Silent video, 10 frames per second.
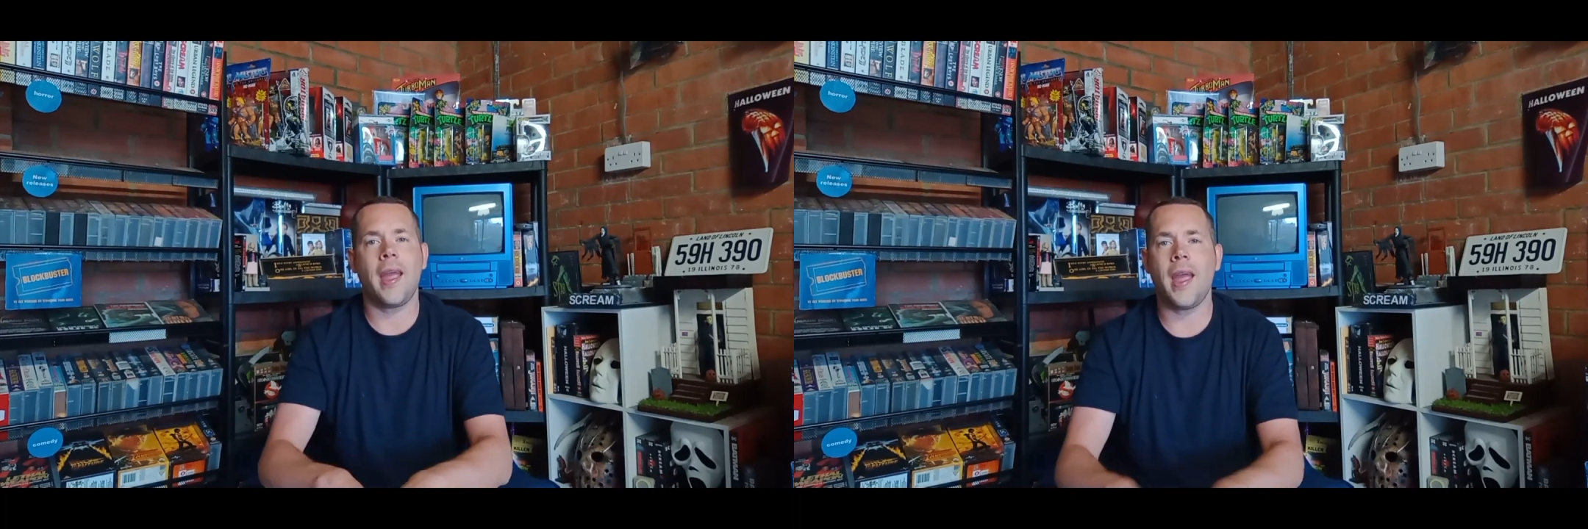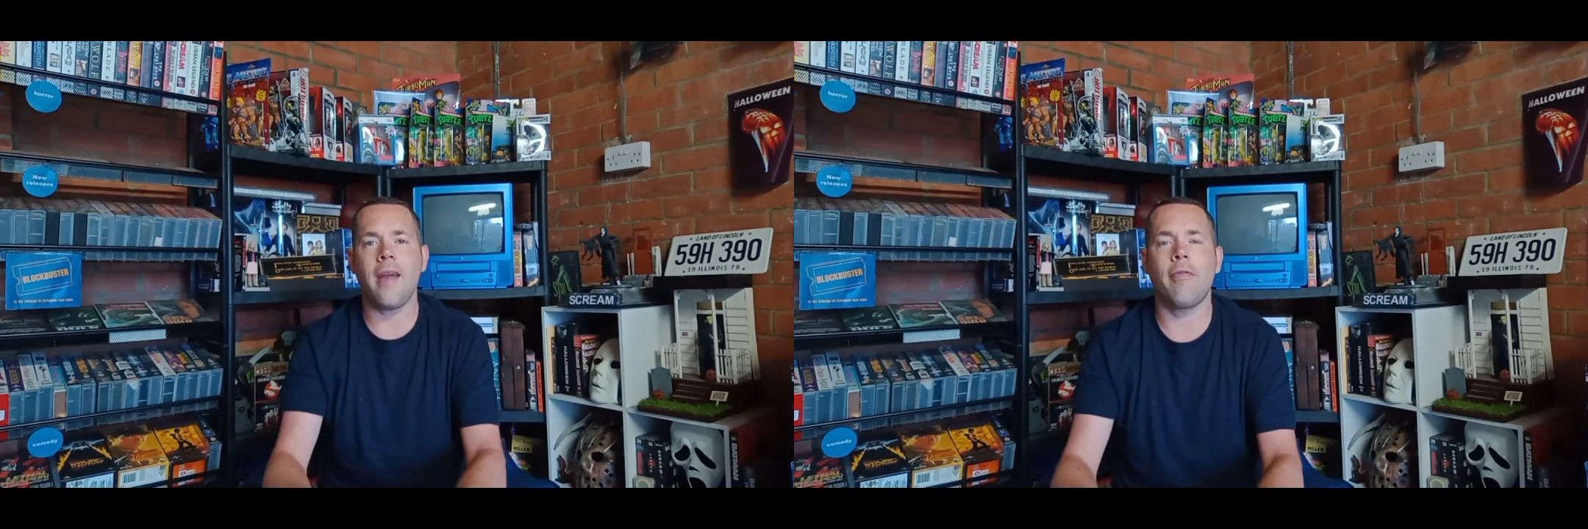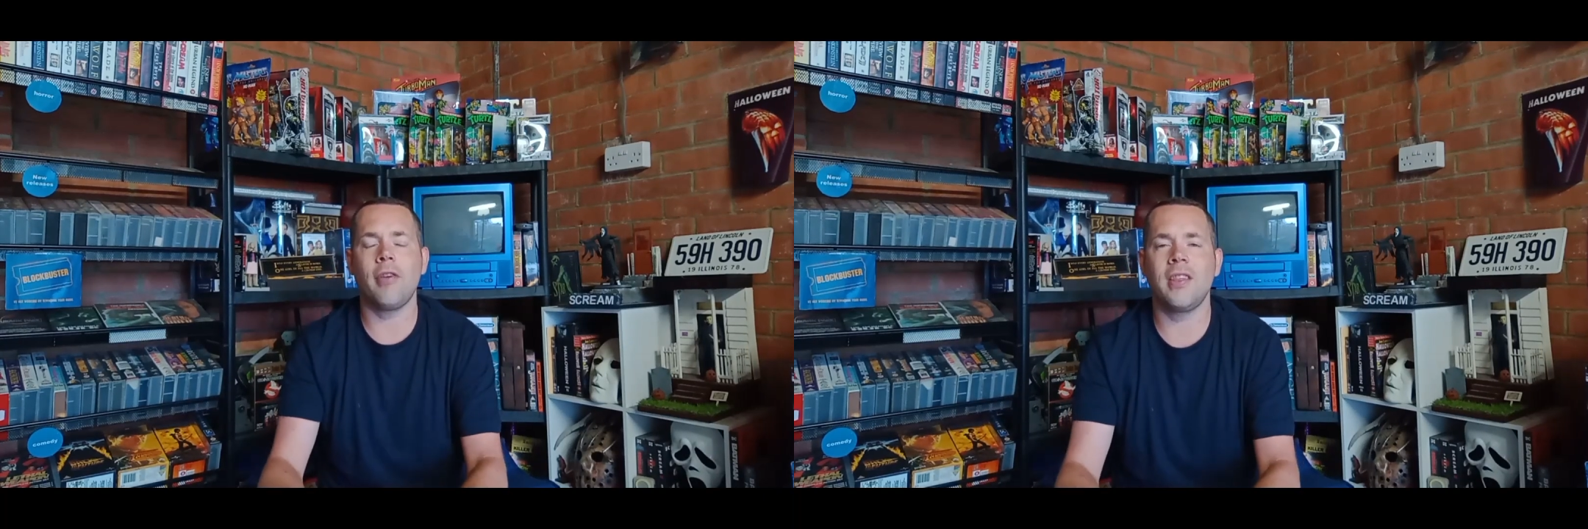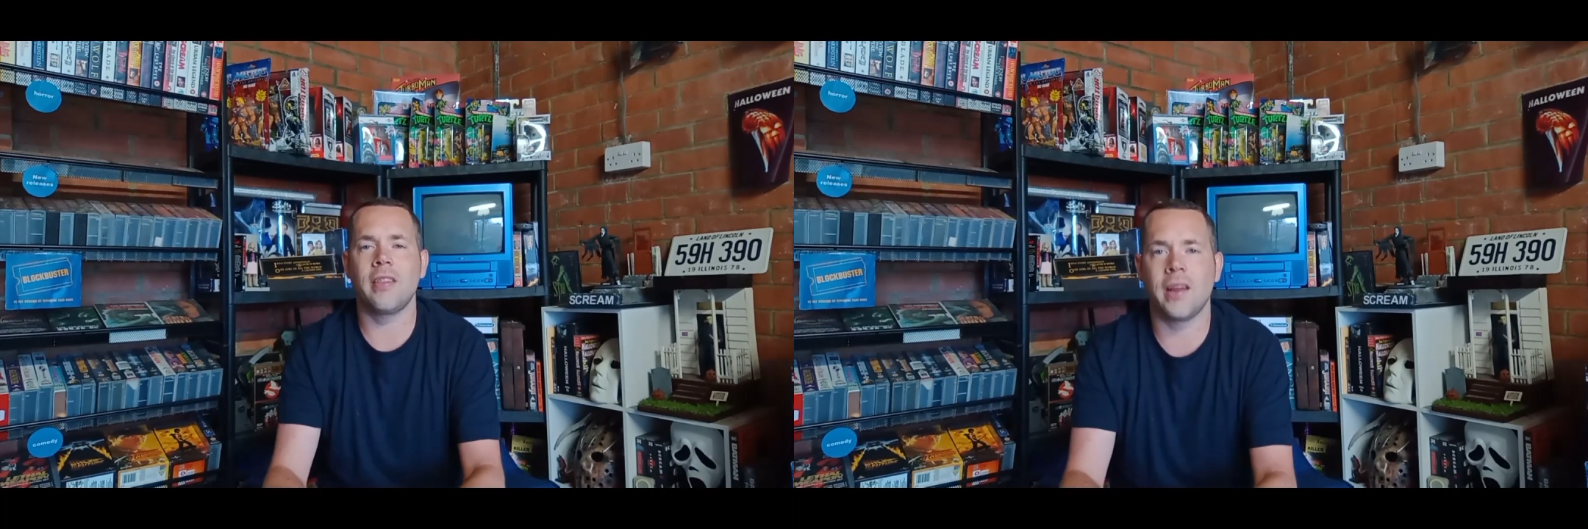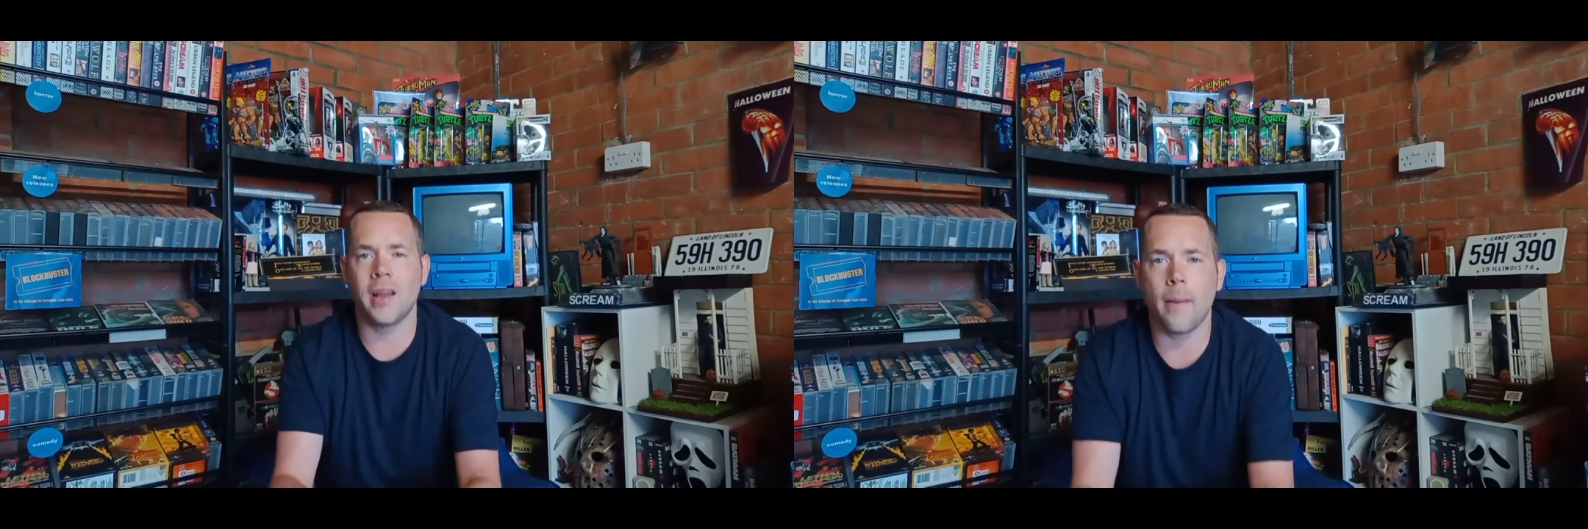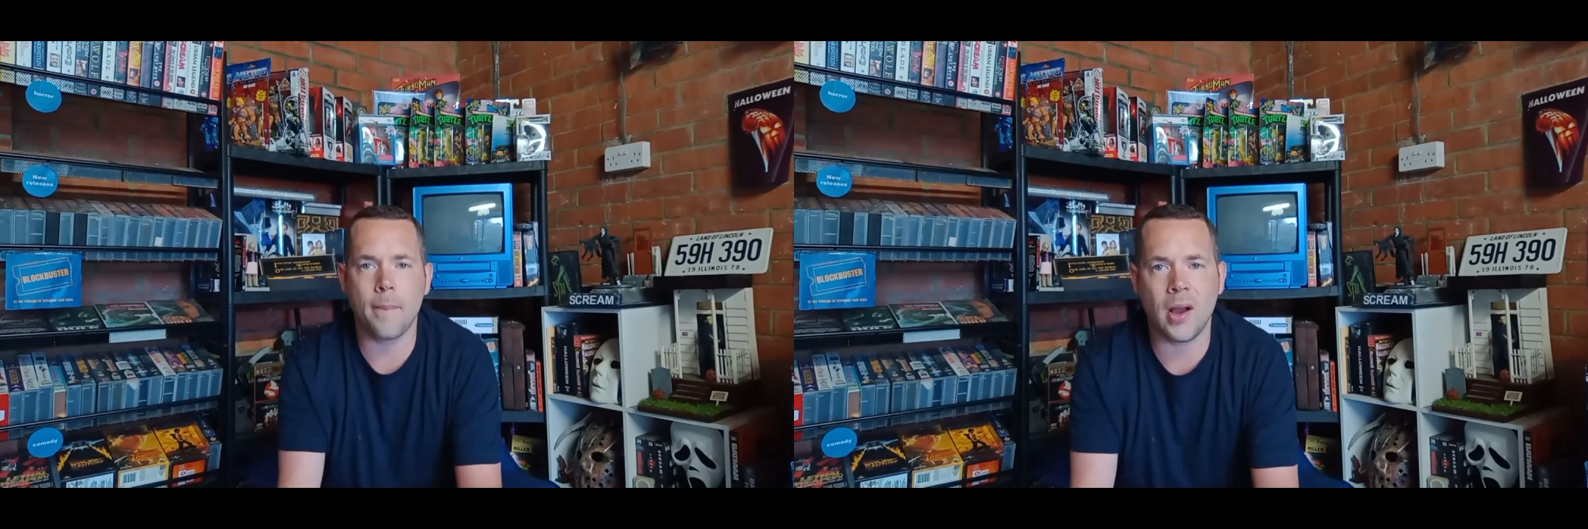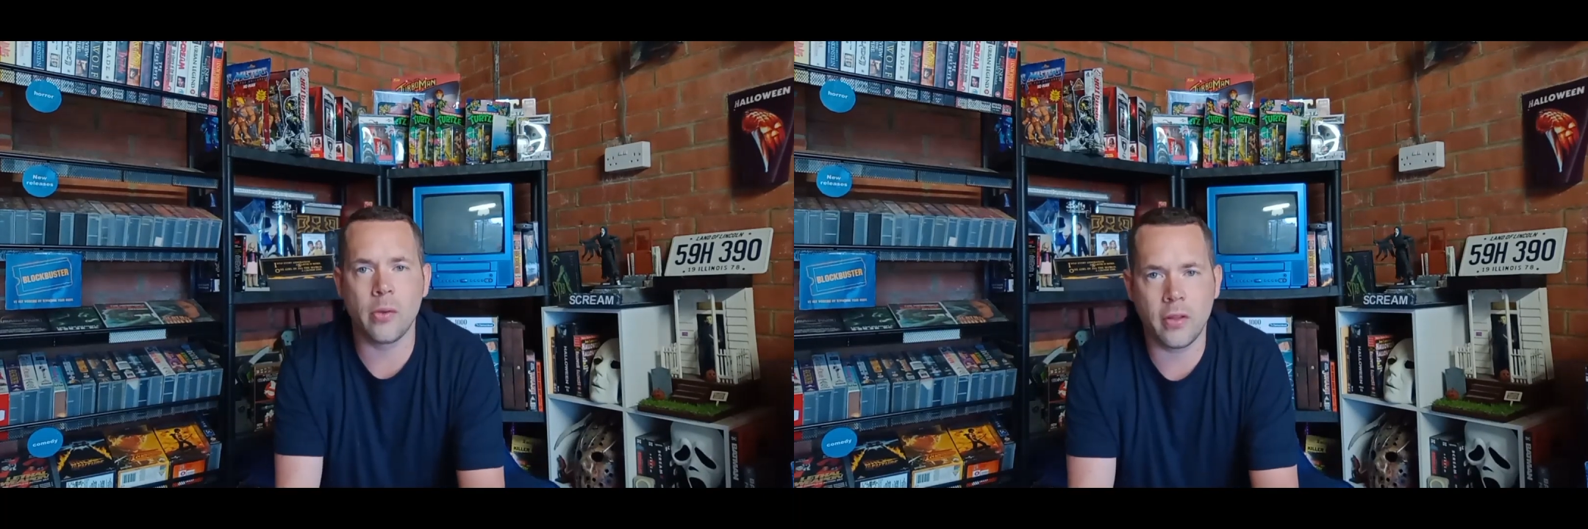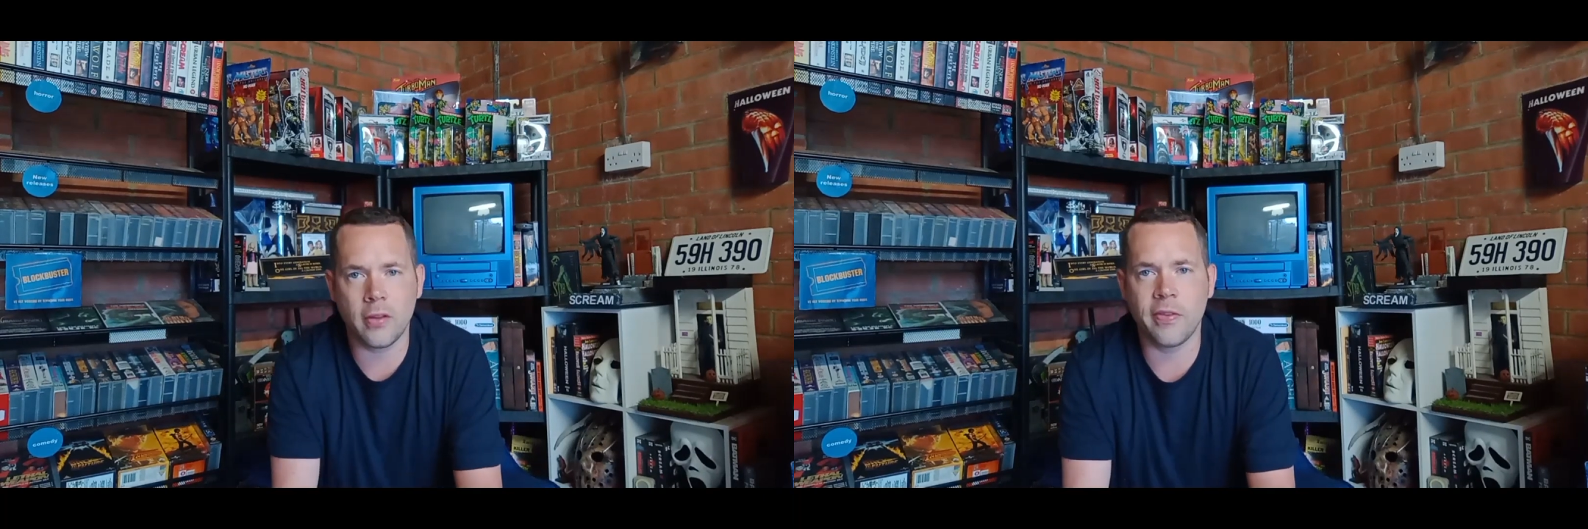everything
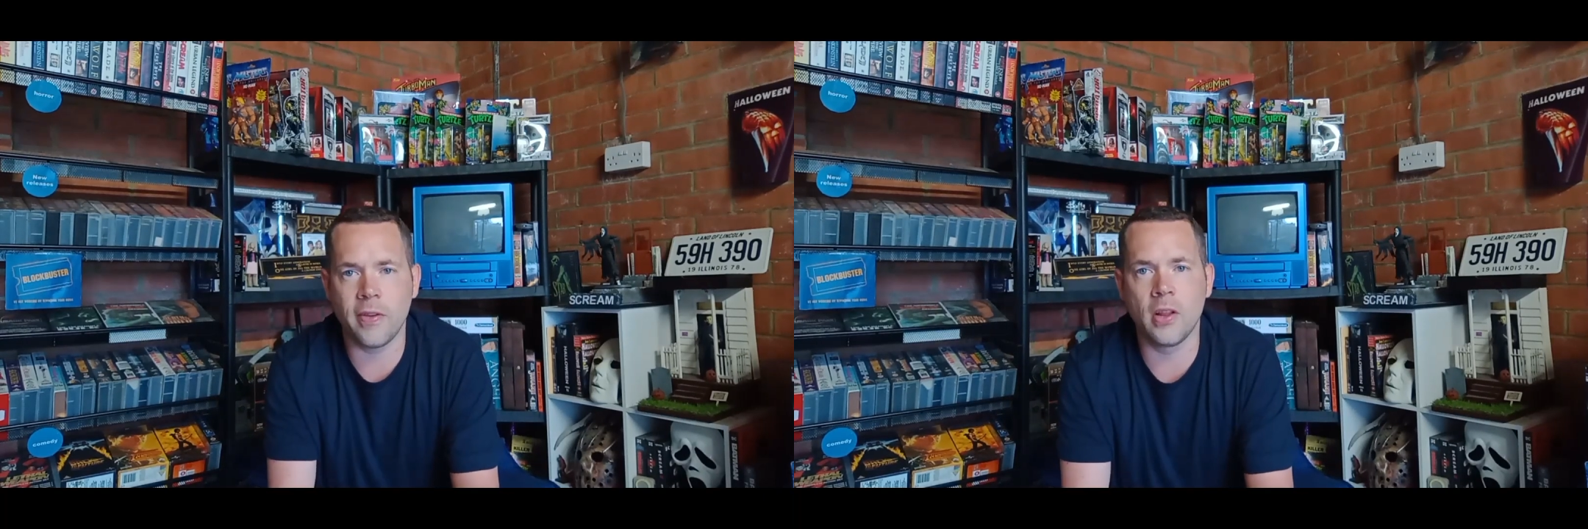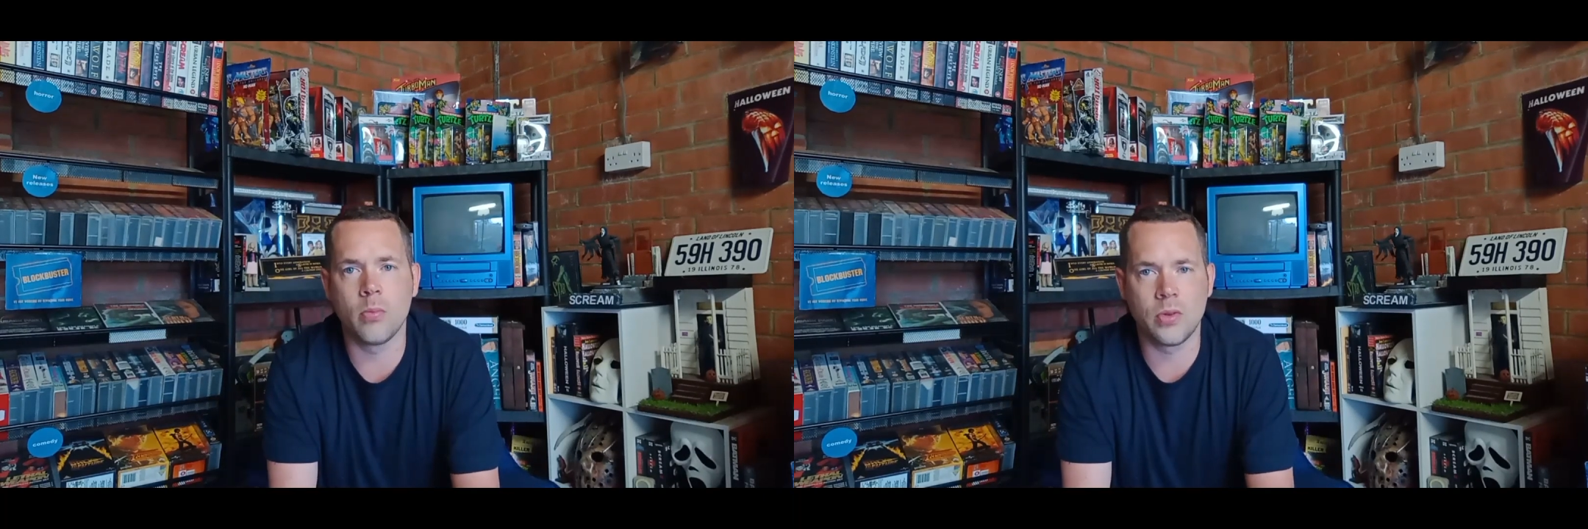about this film